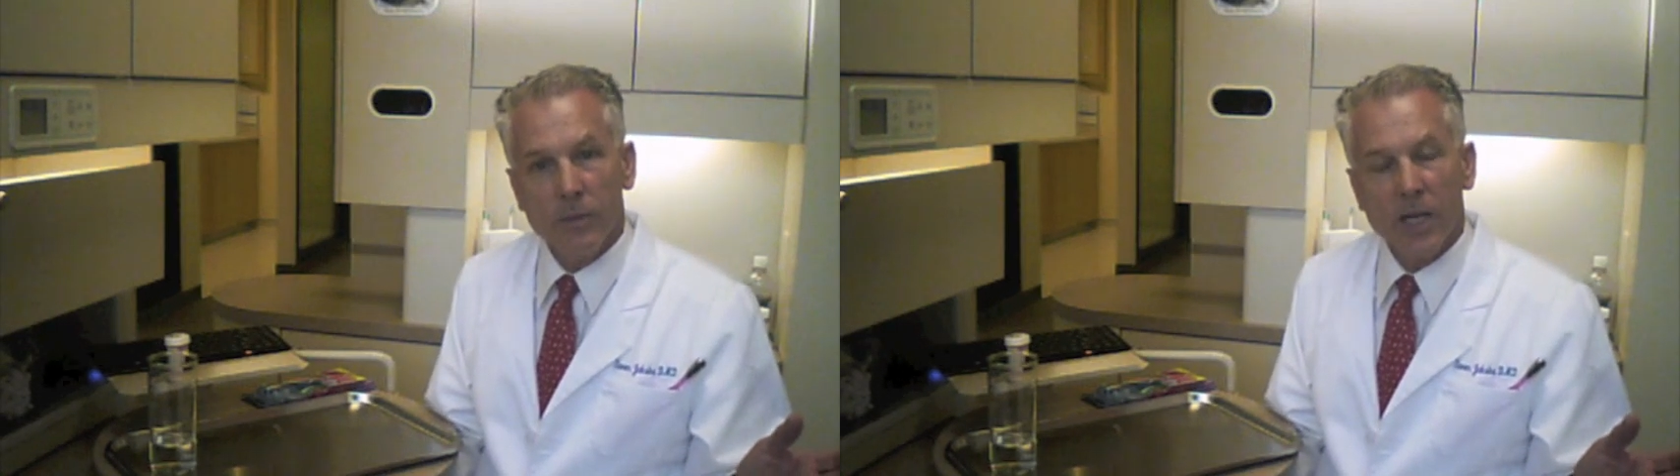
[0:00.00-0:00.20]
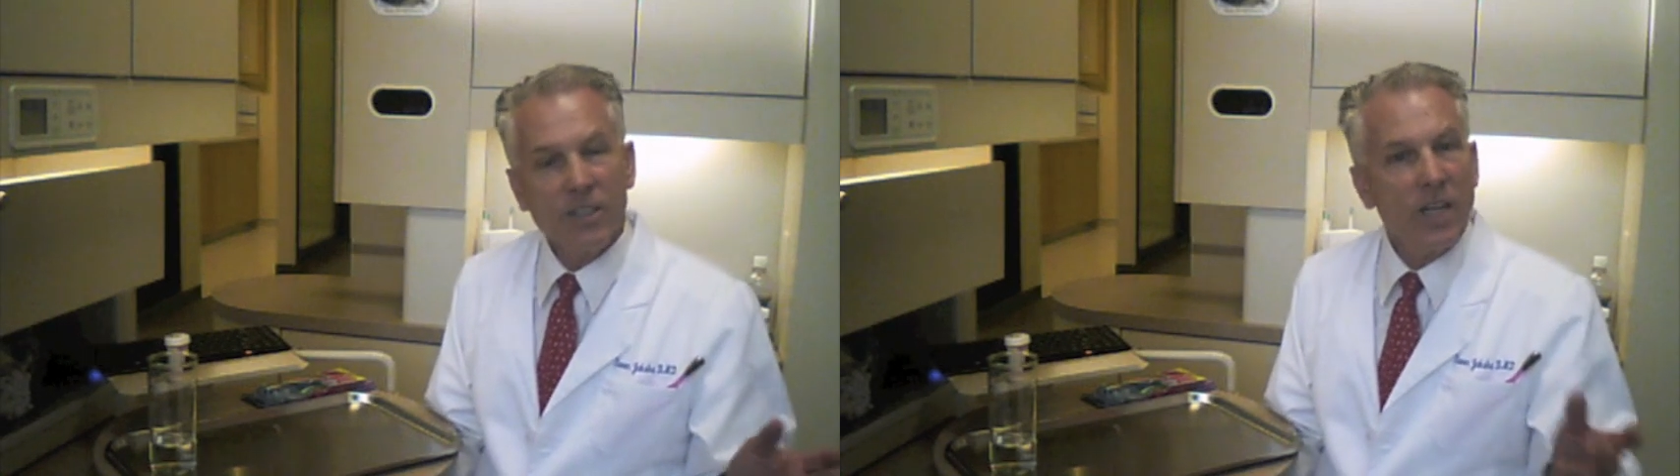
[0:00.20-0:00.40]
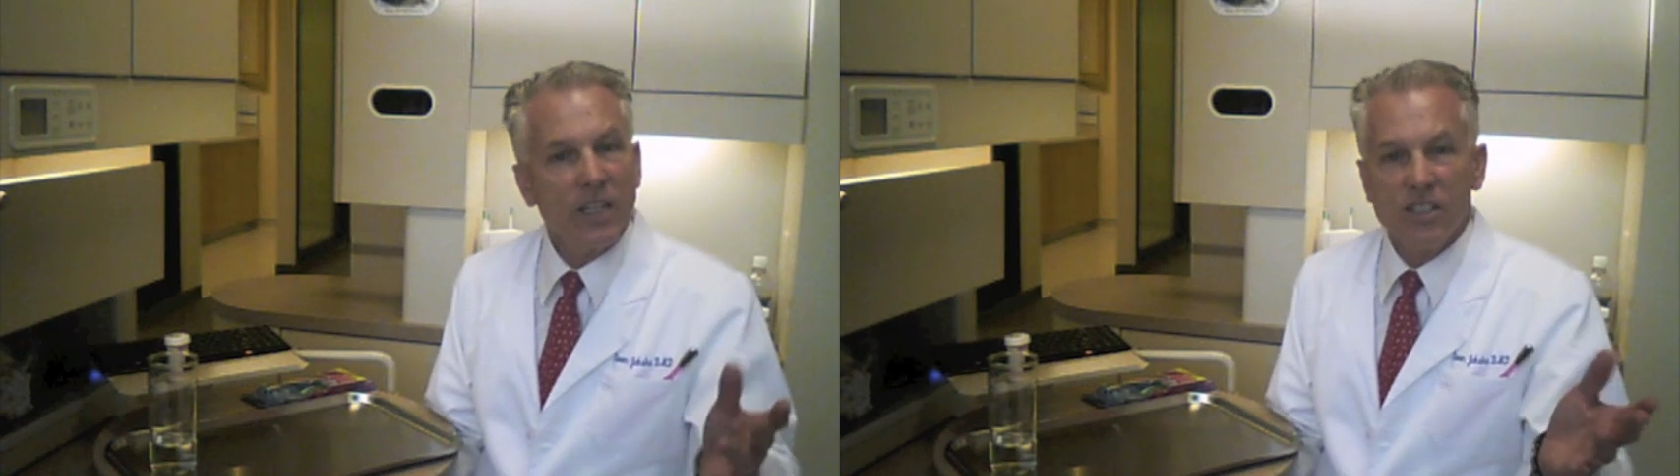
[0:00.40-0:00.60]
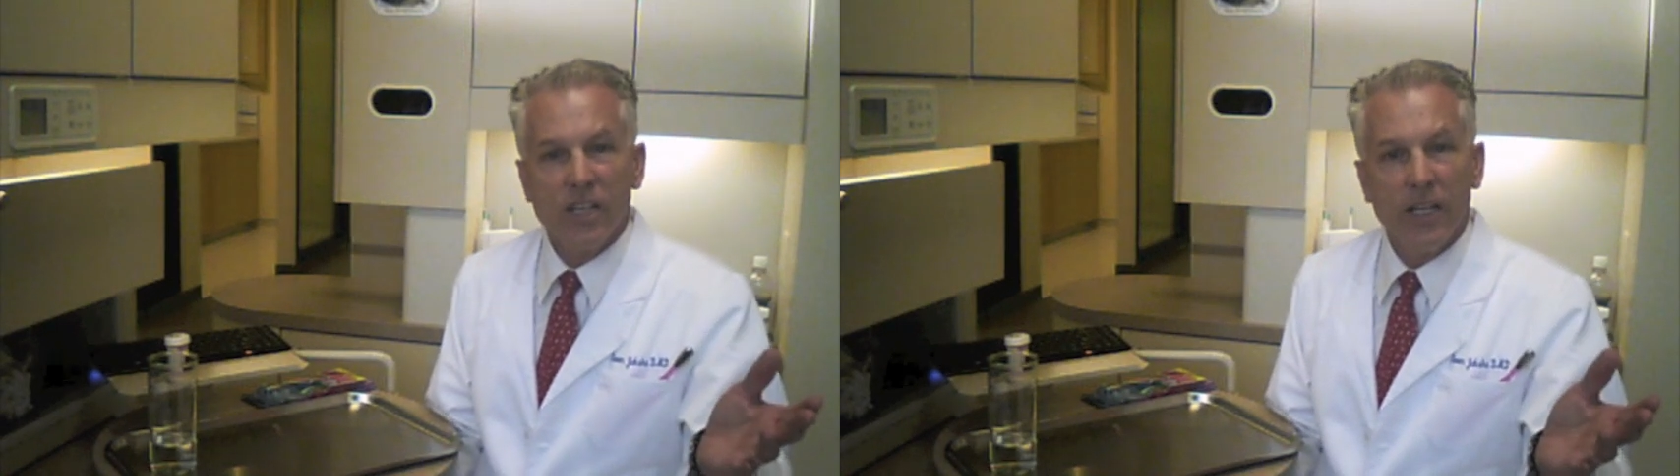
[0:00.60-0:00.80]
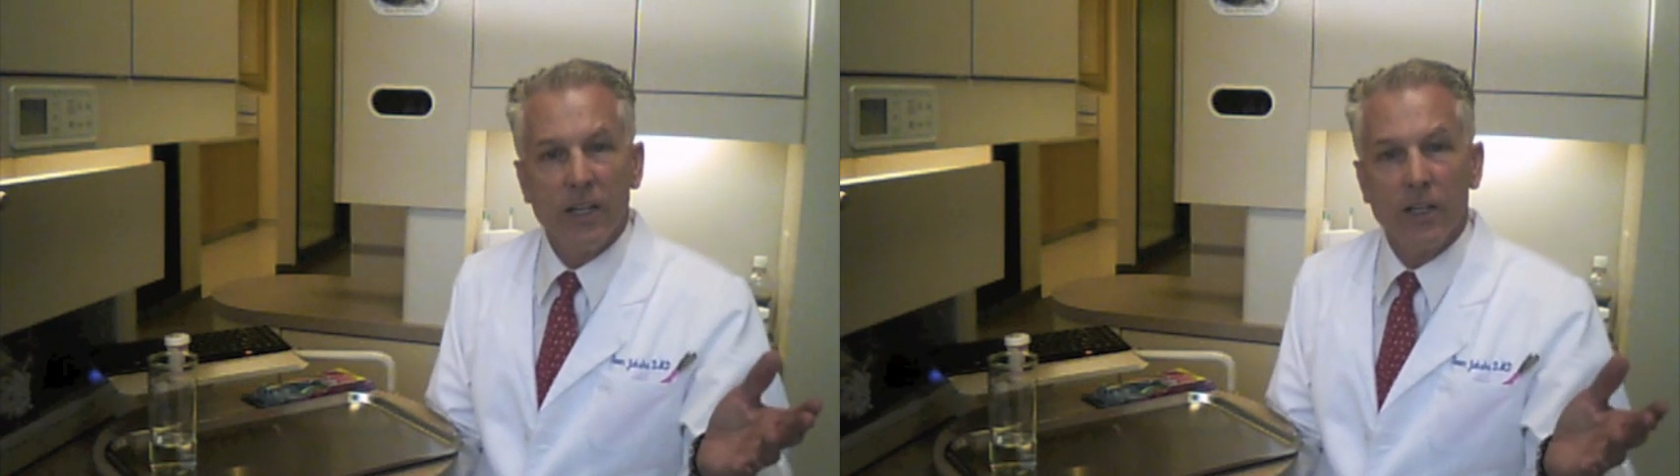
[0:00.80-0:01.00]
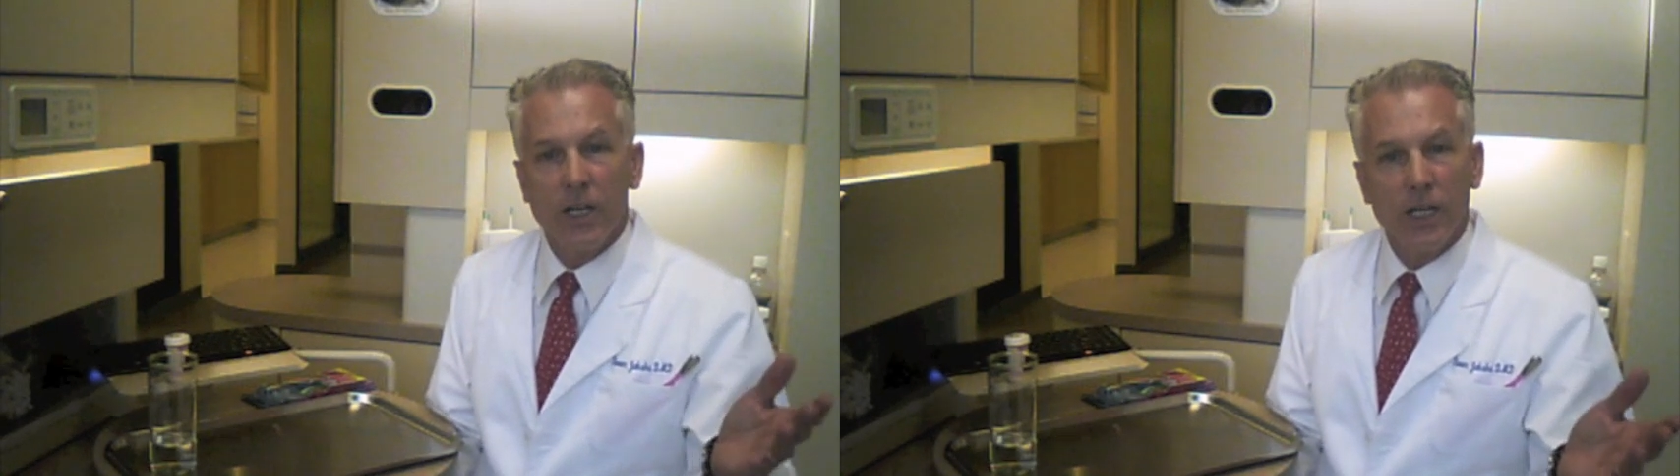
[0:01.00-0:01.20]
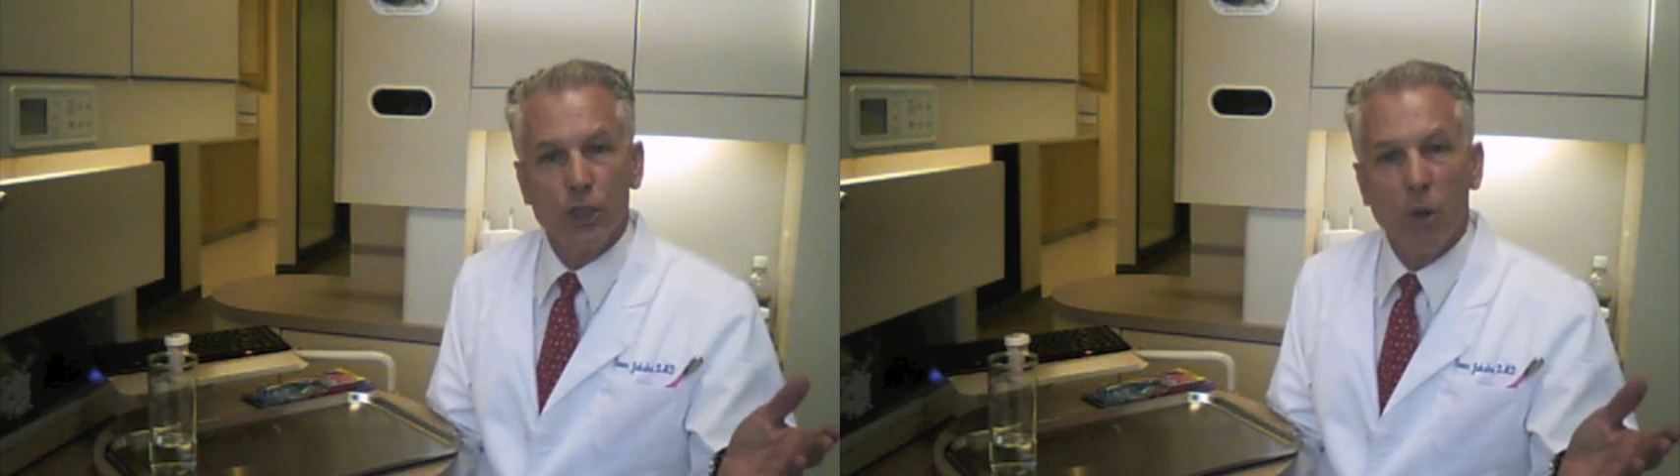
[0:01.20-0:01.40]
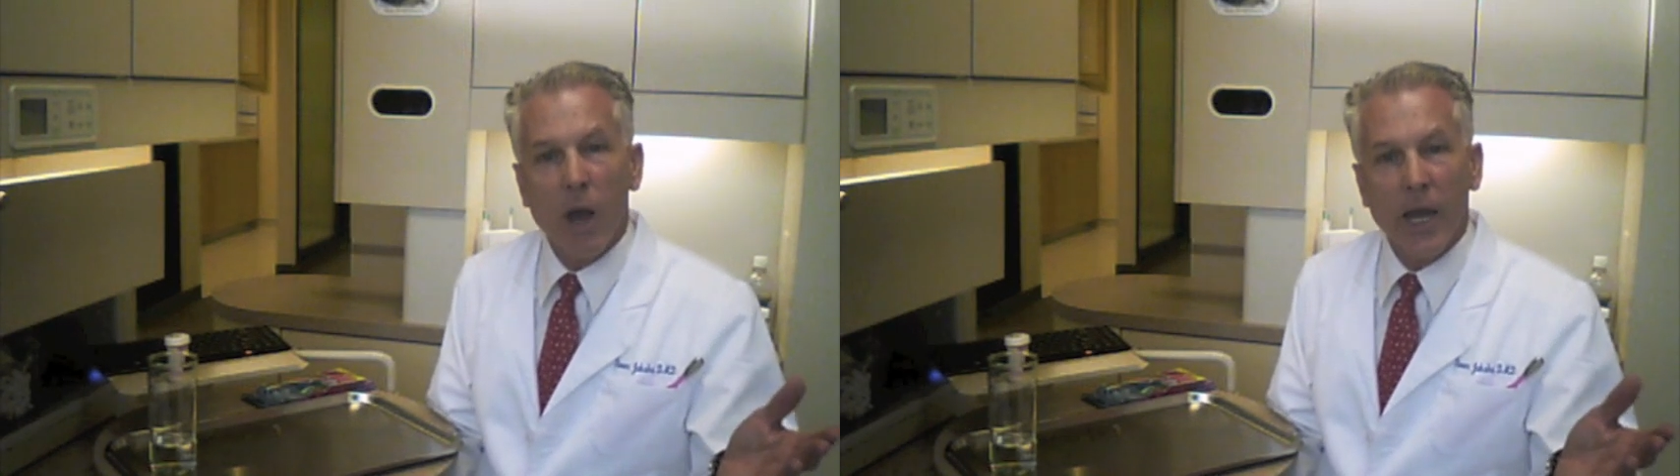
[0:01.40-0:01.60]
That's not to say that they're not
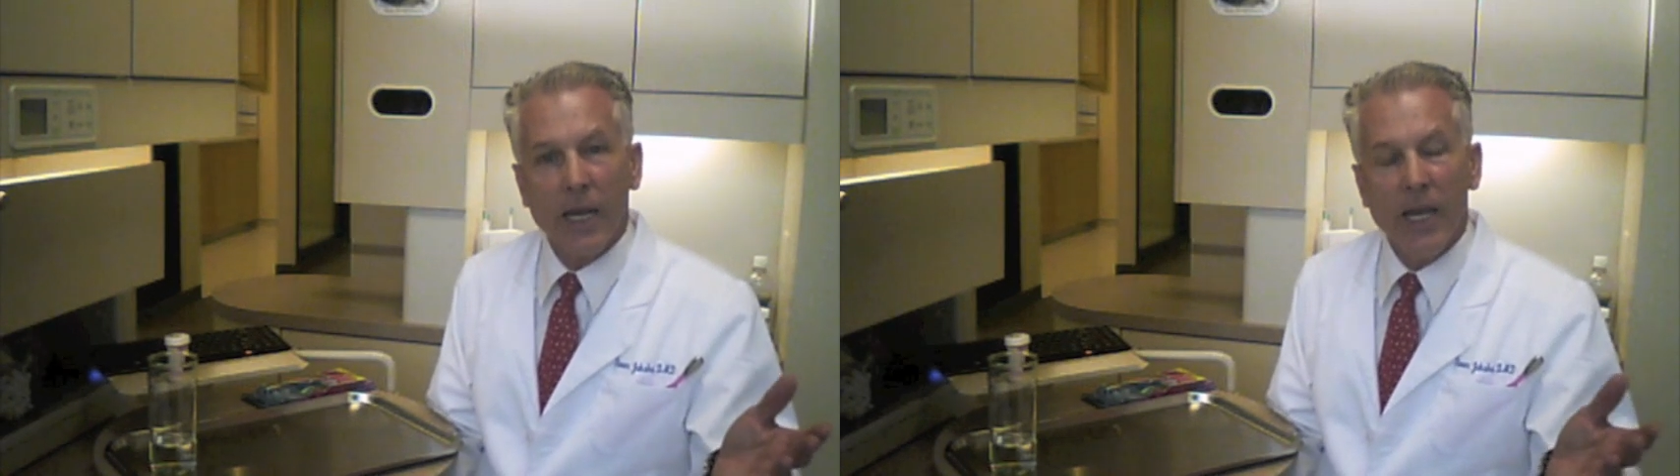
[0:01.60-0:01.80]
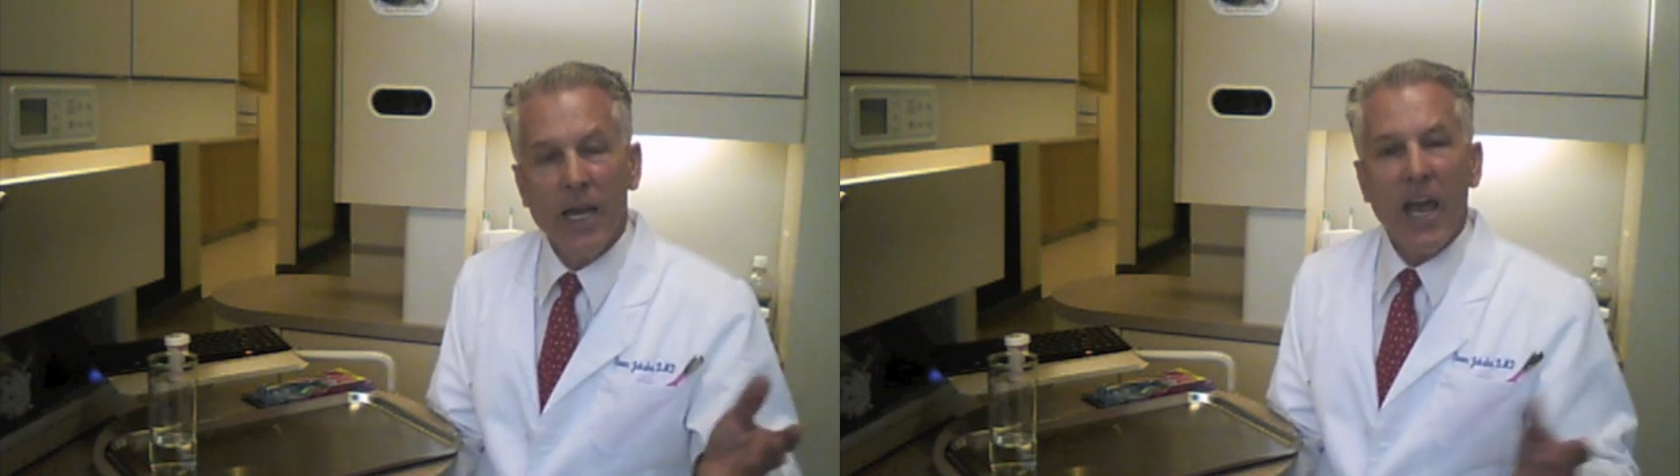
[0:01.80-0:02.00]
trying.